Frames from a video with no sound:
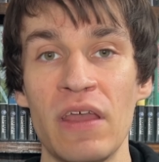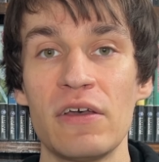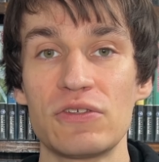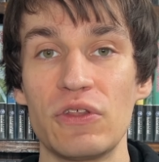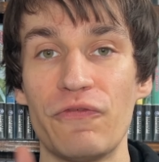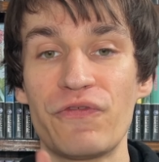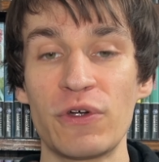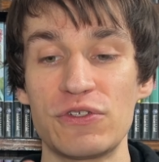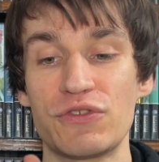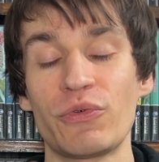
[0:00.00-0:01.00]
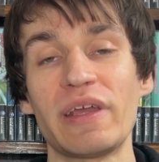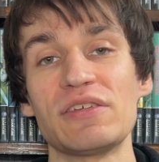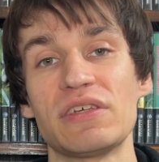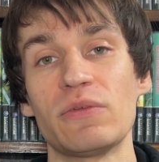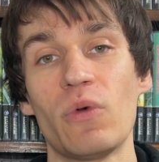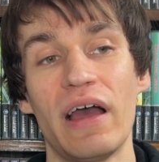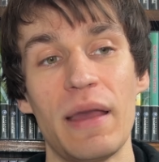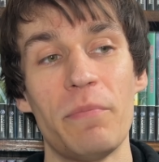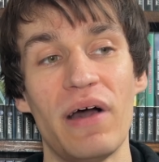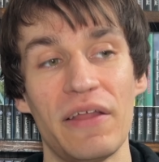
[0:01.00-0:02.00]
So the first reason why I
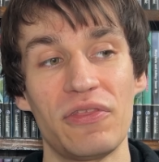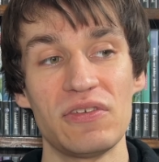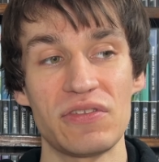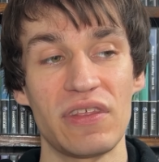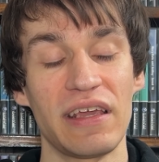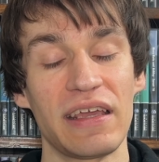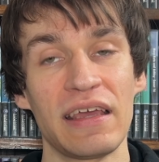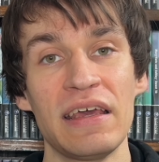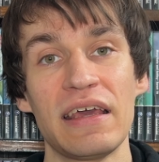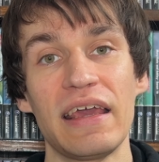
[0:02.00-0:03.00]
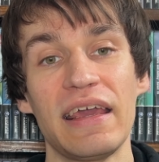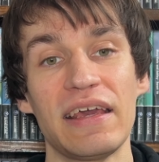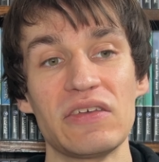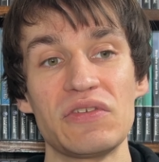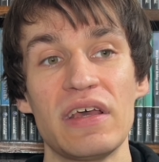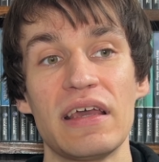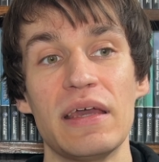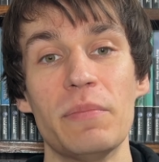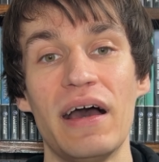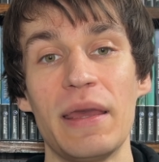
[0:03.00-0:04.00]
bought this thing is,
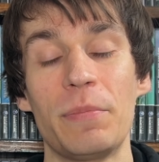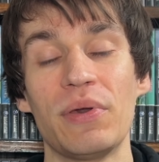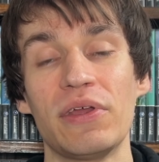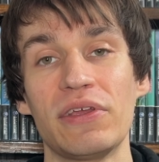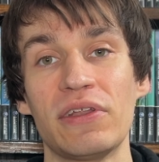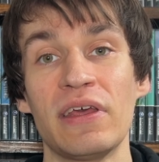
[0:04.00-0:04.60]
in my opinion,